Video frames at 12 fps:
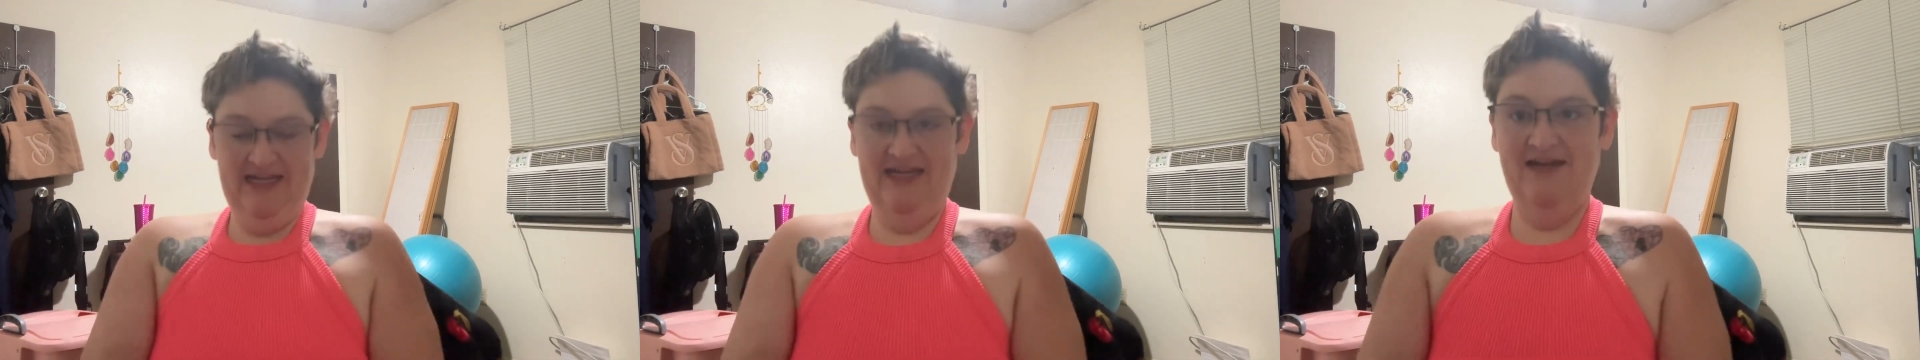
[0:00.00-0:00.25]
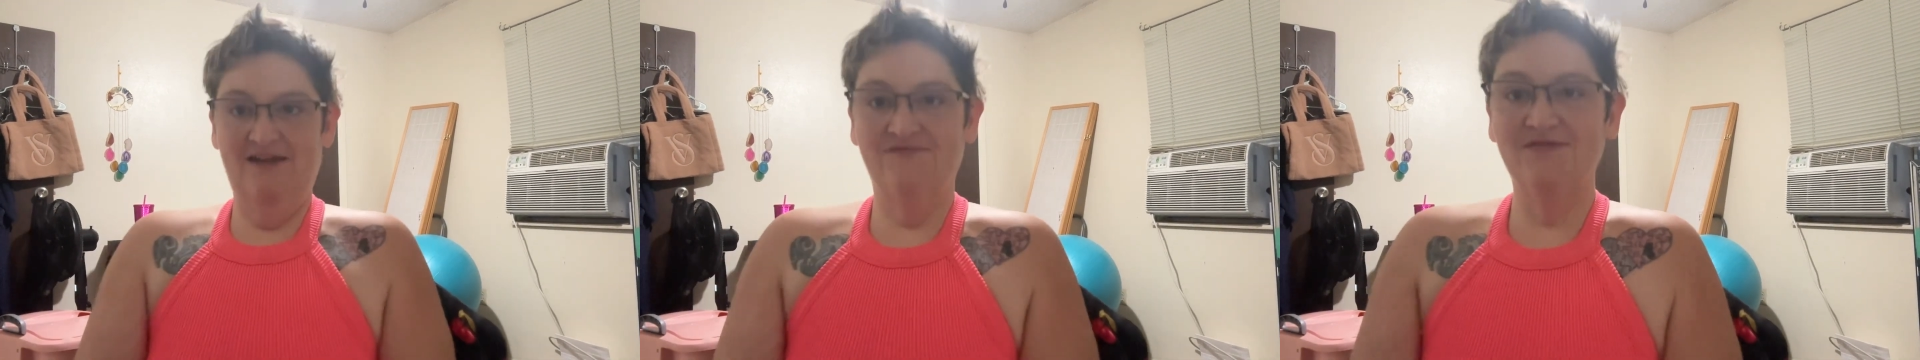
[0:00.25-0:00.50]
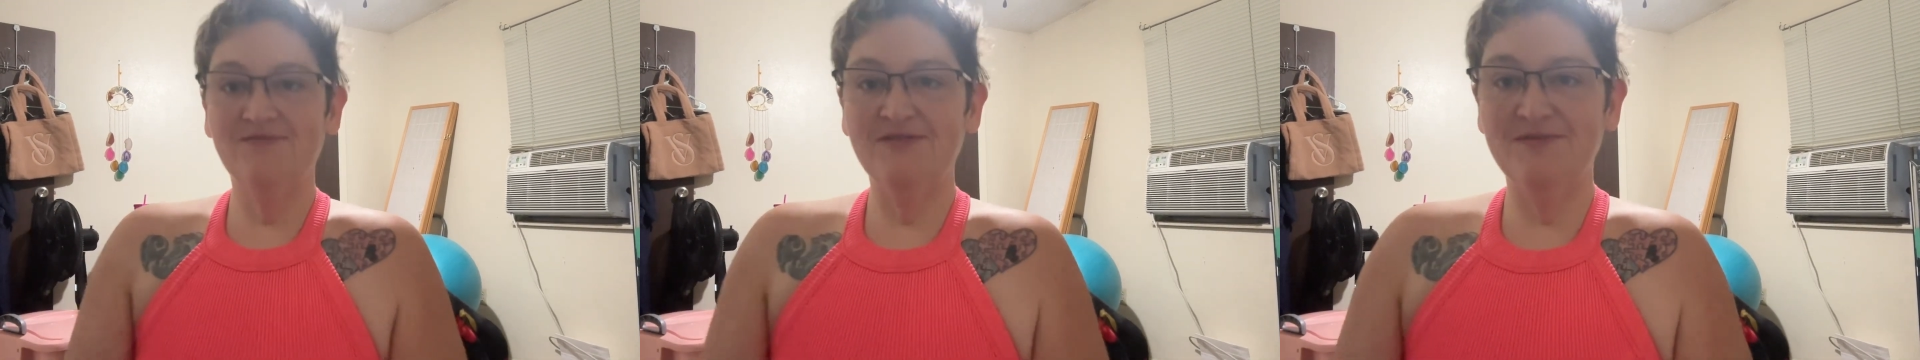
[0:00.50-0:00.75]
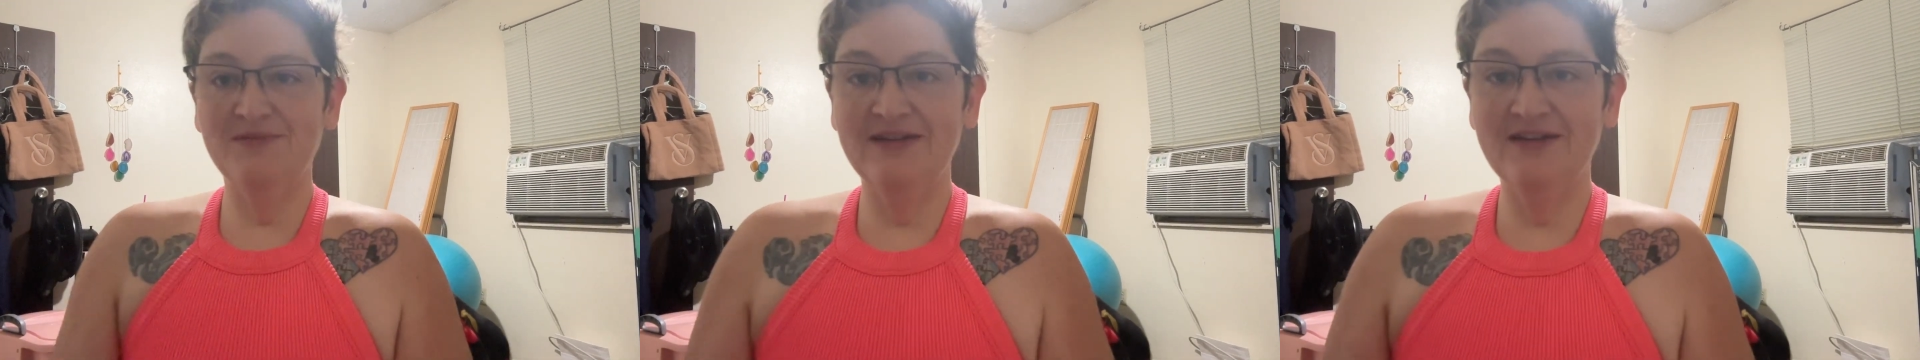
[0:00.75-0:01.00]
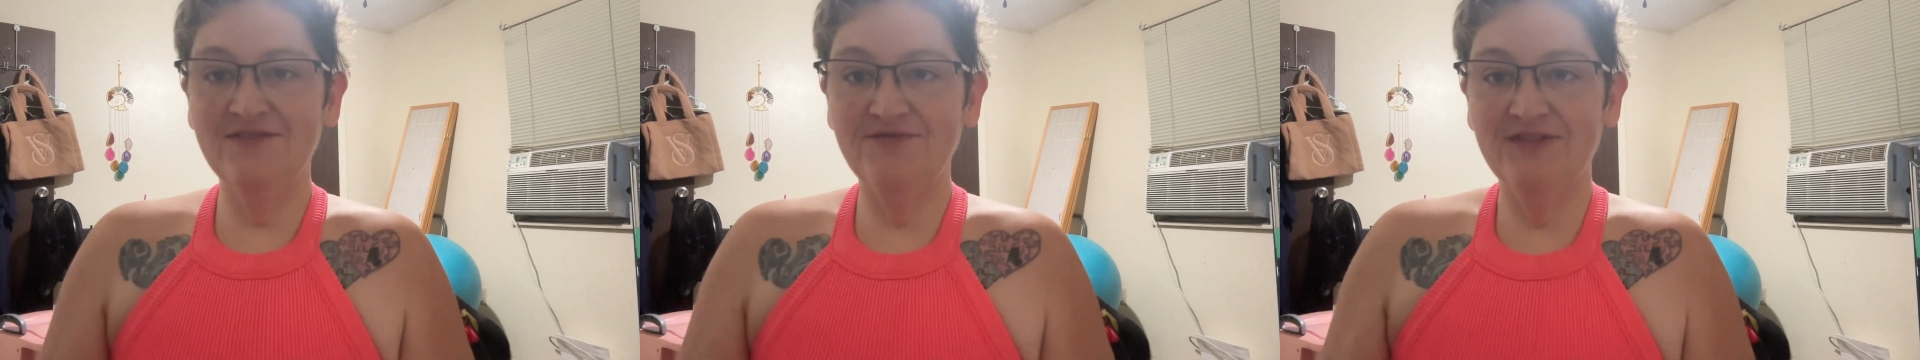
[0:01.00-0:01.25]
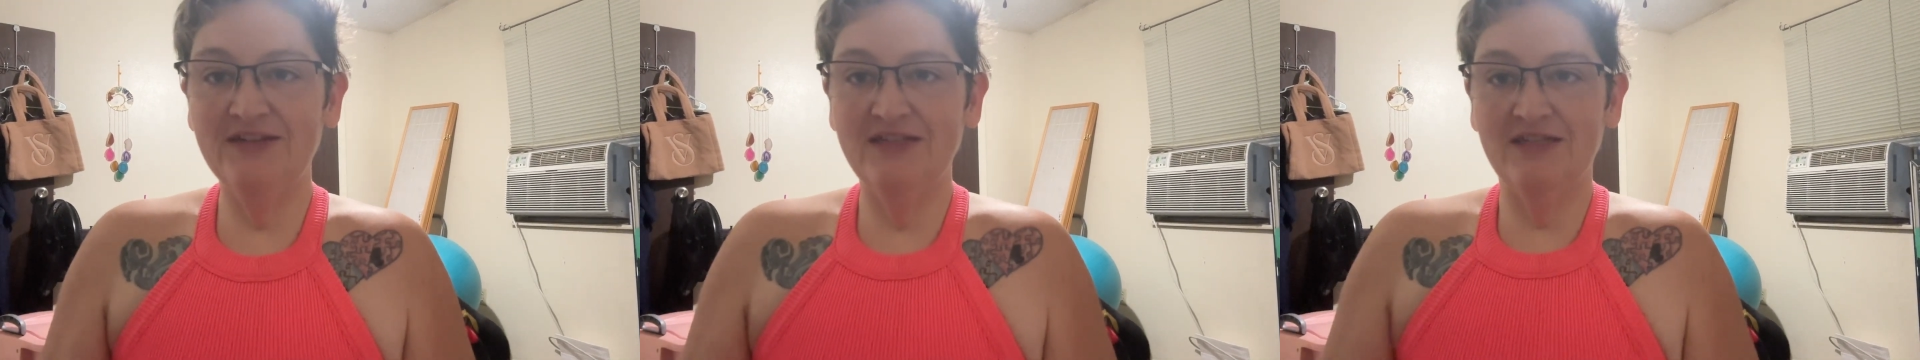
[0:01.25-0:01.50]
I got from one of my good
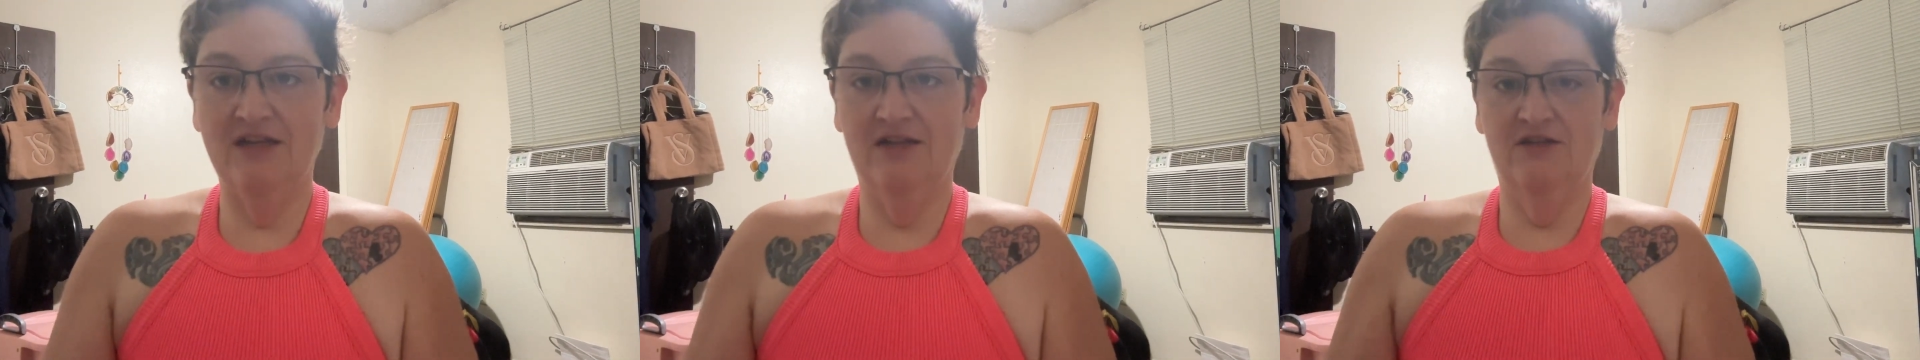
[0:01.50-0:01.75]
friends in